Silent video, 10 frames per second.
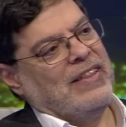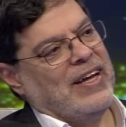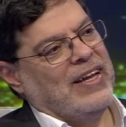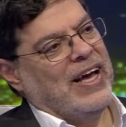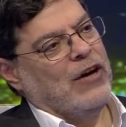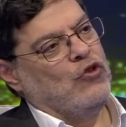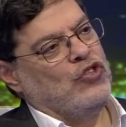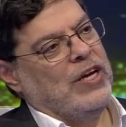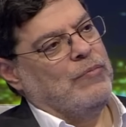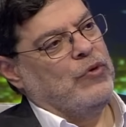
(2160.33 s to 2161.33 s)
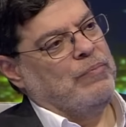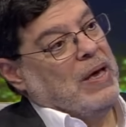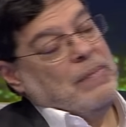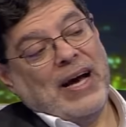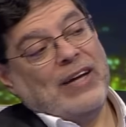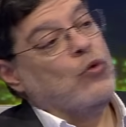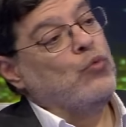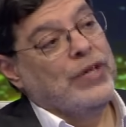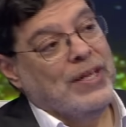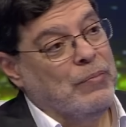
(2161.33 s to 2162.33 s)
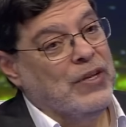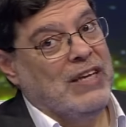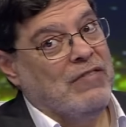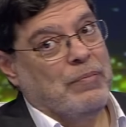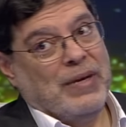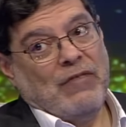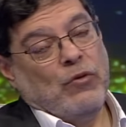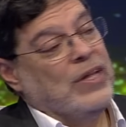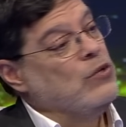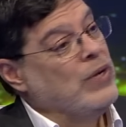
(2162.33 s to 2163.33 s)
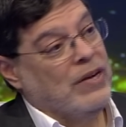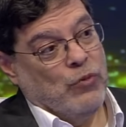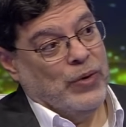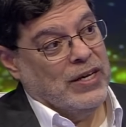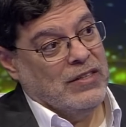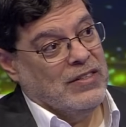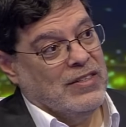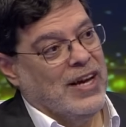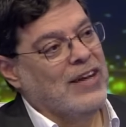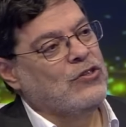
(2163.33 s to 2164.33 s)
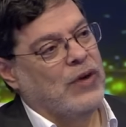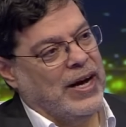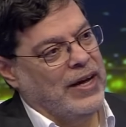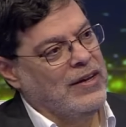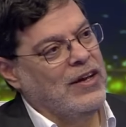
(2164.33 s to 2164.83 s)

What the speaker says: that echo chamber. Maybe I don't really believe it, but that's what everyone else is saying. So I